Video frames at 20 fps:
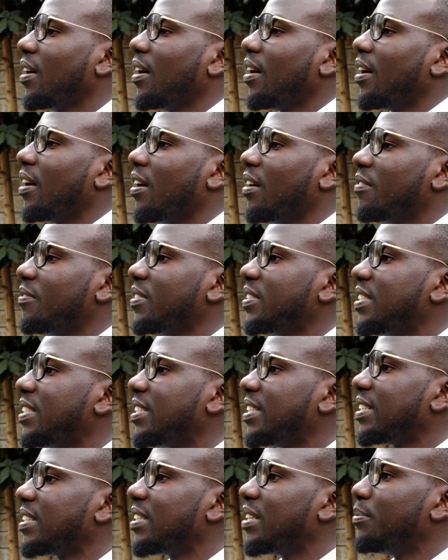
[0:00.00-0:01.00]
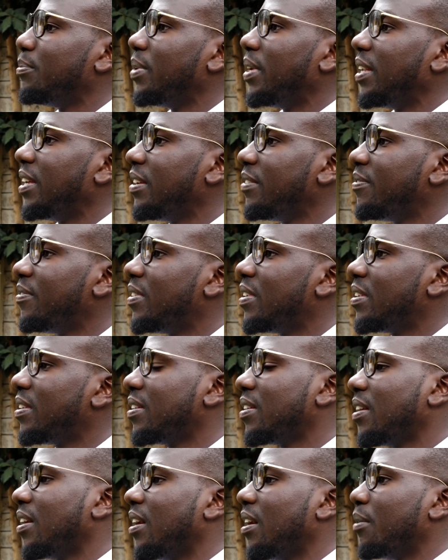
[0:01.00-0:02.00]
visiting the bereaved,
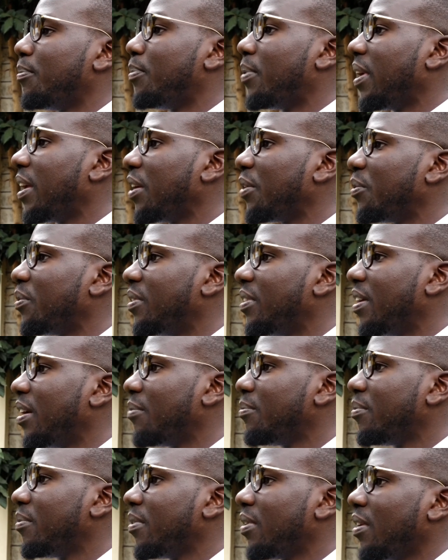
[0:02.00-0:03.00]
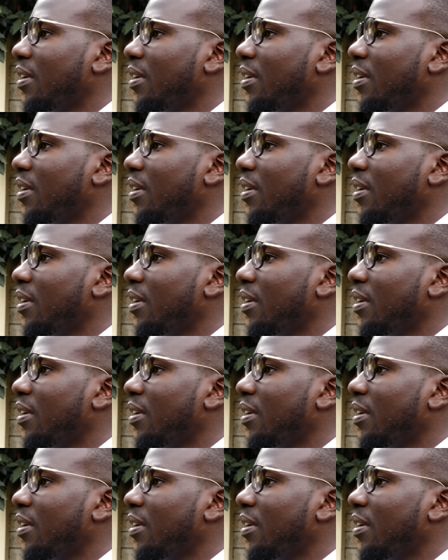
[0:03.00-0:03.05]
praying with them,